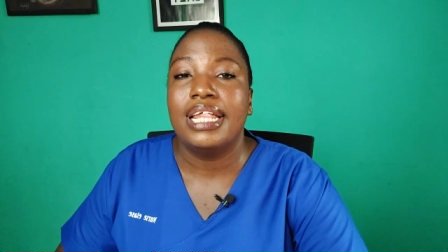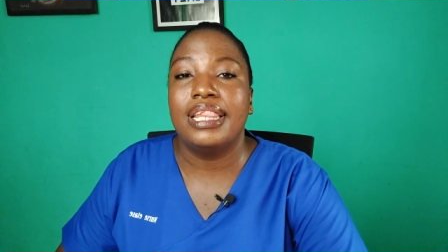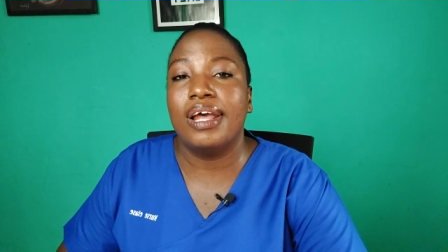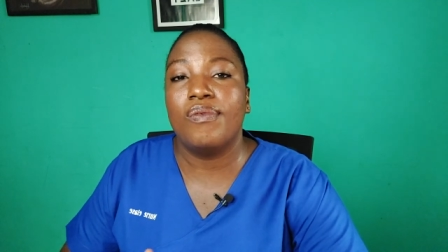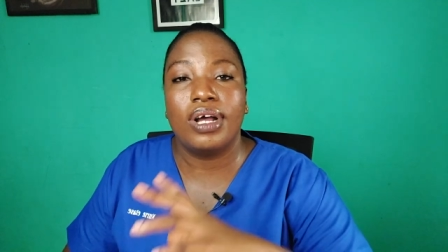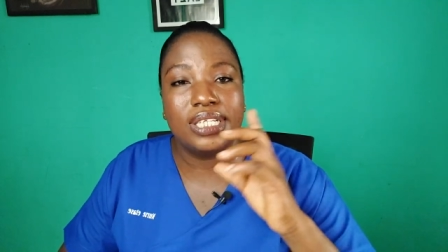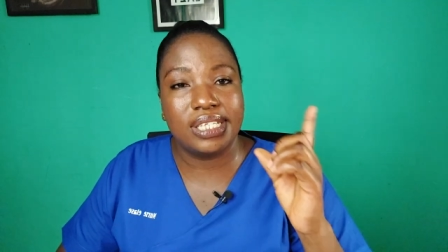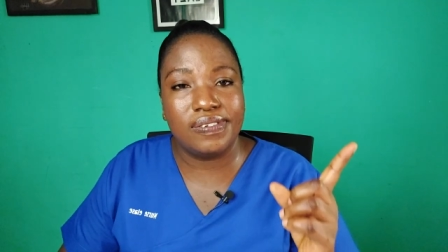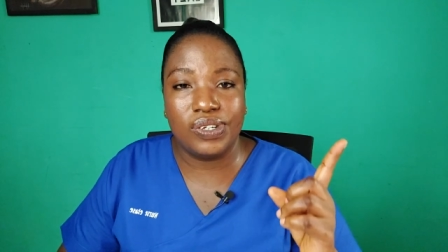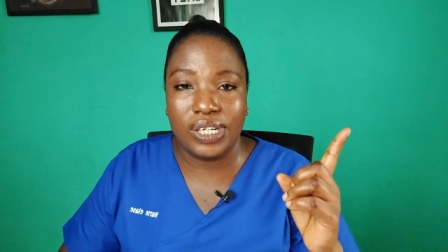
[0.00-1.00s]
then watch
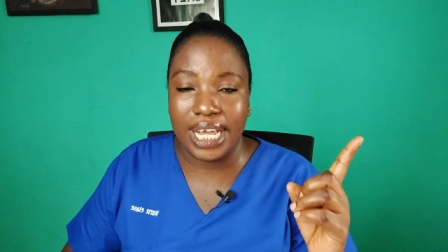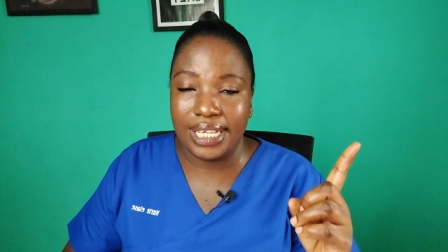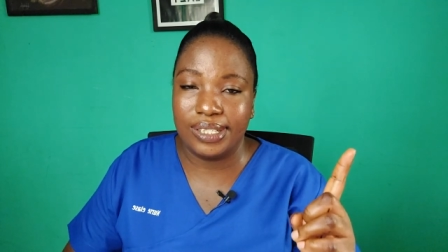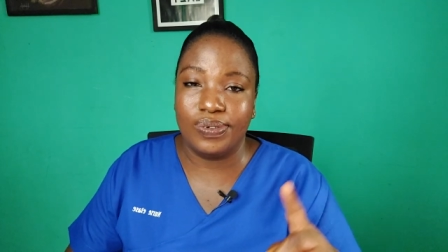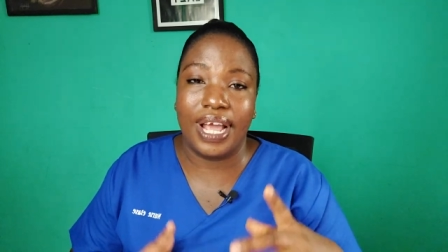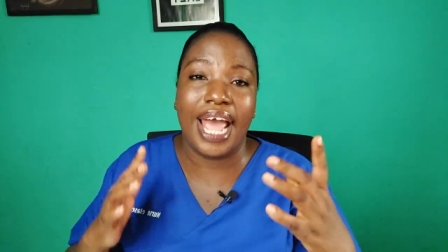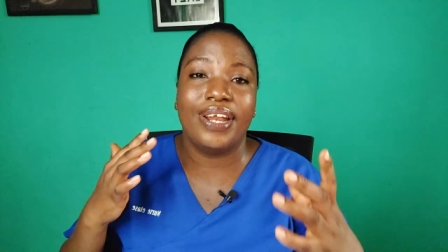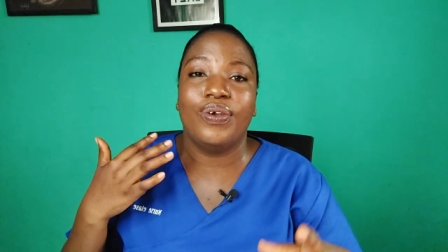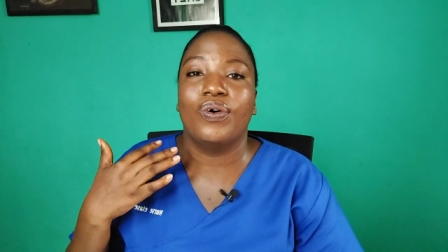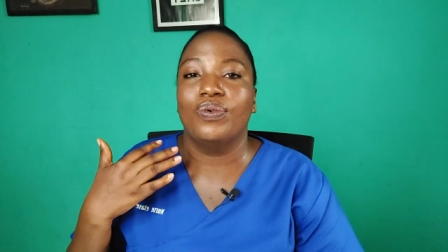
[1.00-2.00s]
this video next to
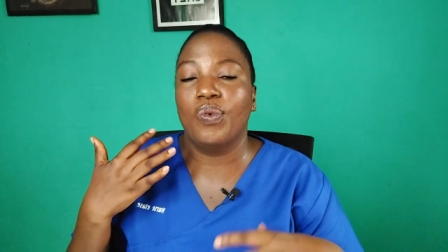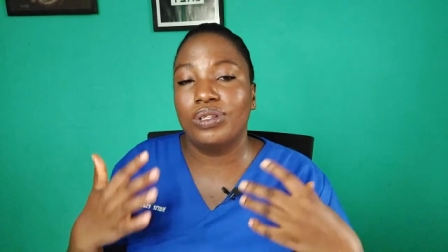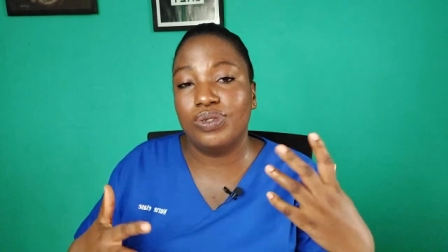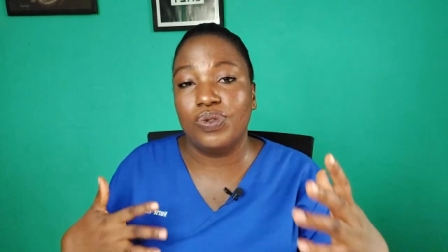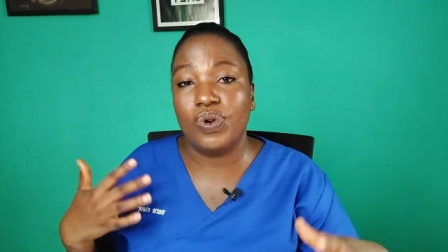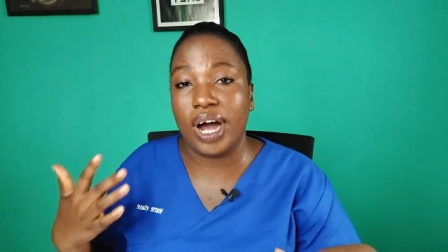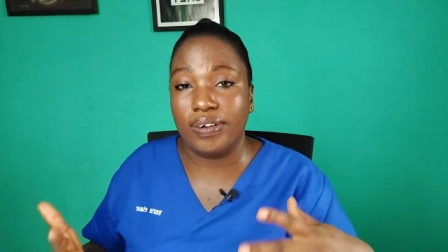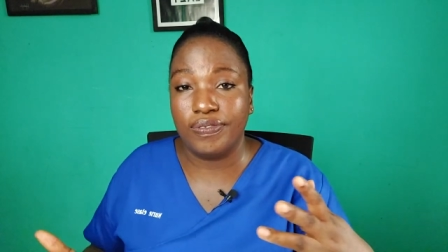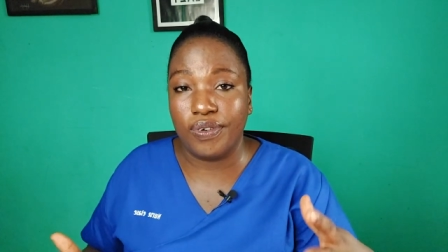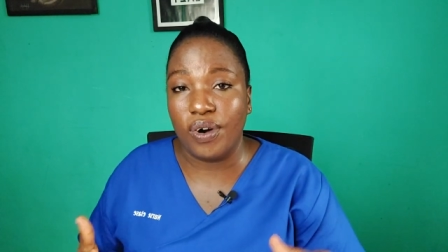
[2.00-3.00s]
guide you on what to look
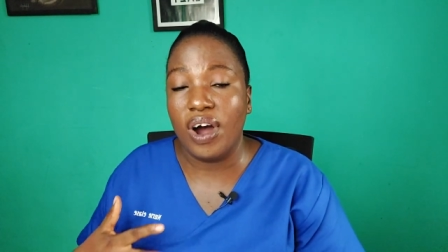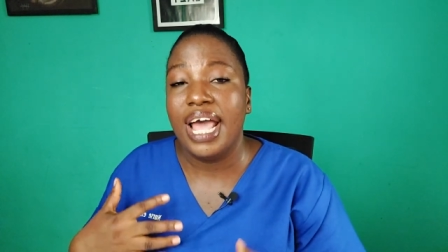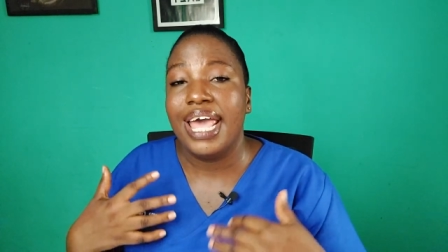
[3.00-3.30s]
out for